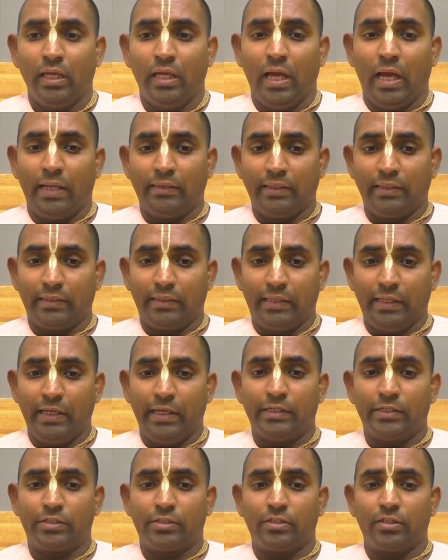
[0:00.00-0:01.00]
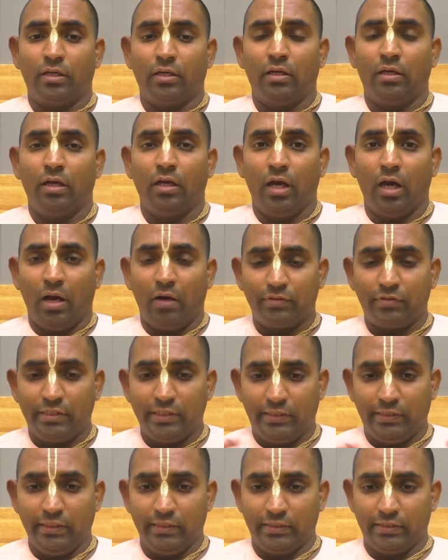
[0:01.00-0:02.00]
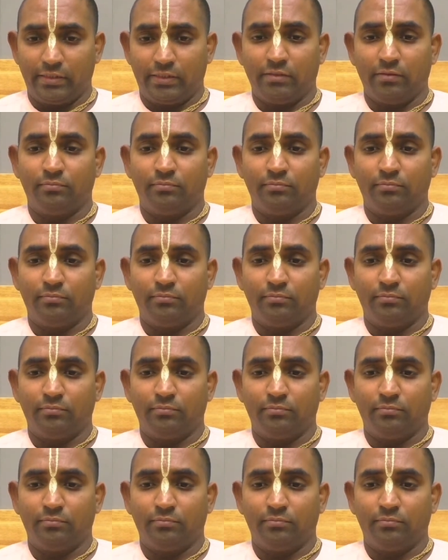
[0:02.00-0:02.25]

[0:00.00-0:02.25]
and the gates of cities,